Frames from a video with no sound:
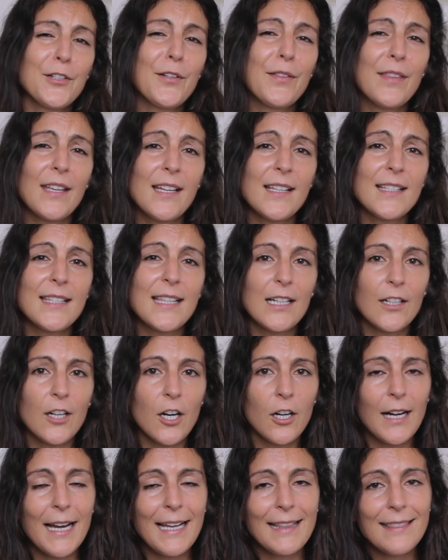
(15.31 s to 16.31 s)
truth is, there
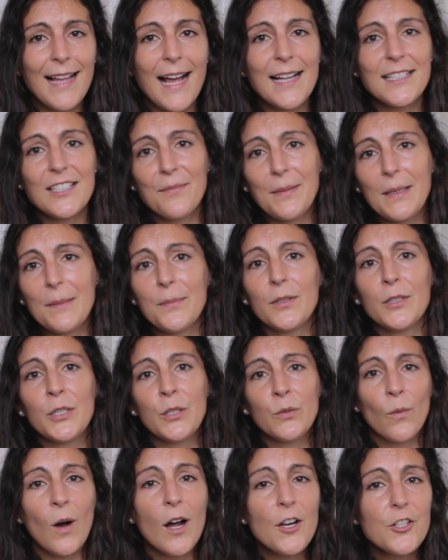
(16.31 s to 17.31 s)
are a lot of people
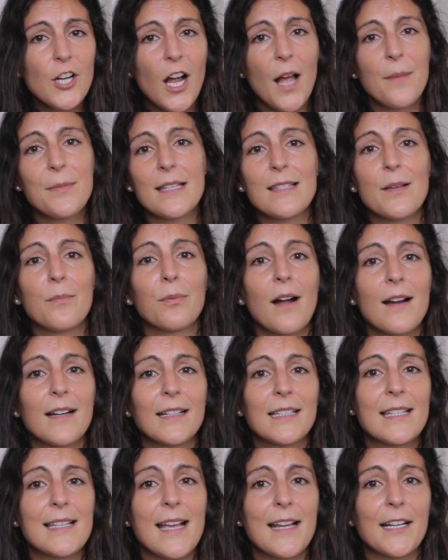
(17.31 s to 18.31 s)
who want jobs as a
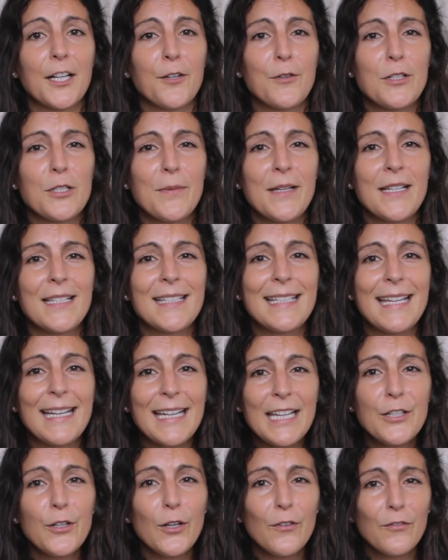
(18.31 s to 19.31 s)
product designer, which means
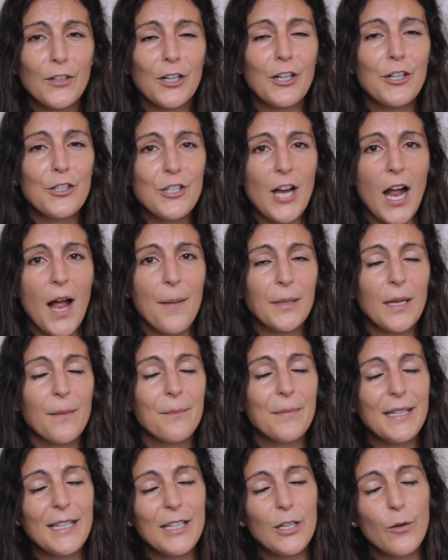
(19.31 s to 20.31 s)
getting your first job can
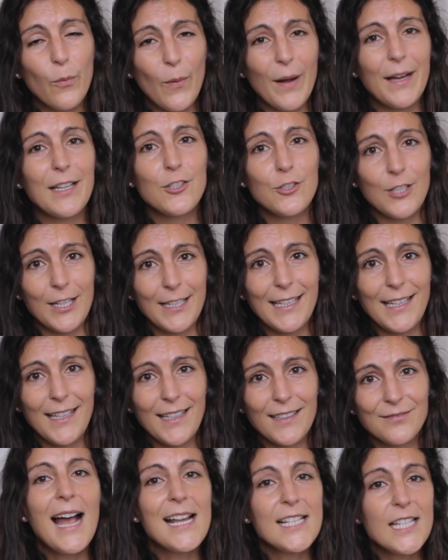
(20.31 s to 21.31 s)
be quite
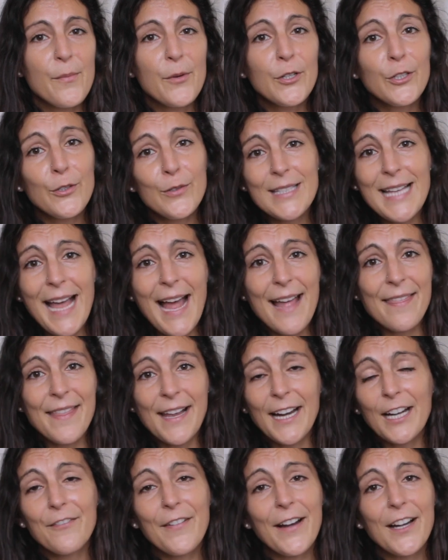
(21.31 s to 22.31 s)
tricky. As someone who has had
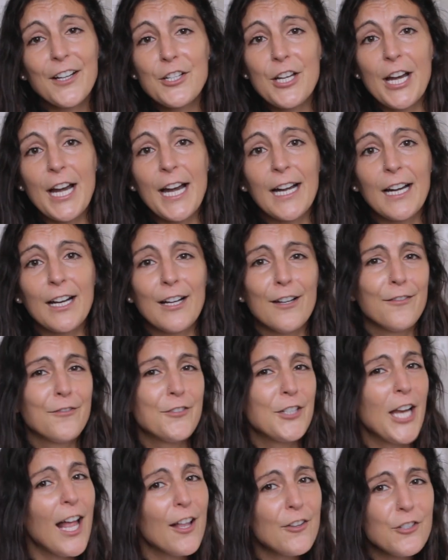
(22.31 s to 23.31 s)
their fair share of
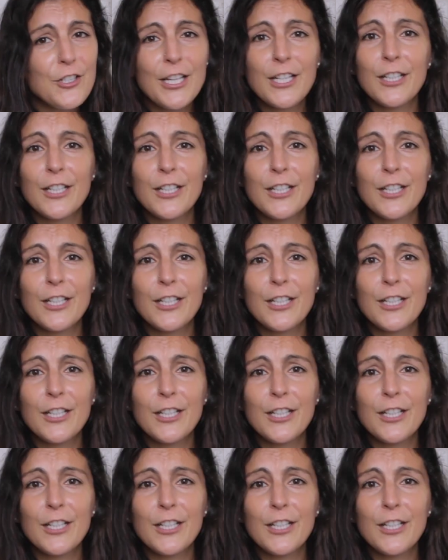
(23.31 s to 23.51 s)
challenging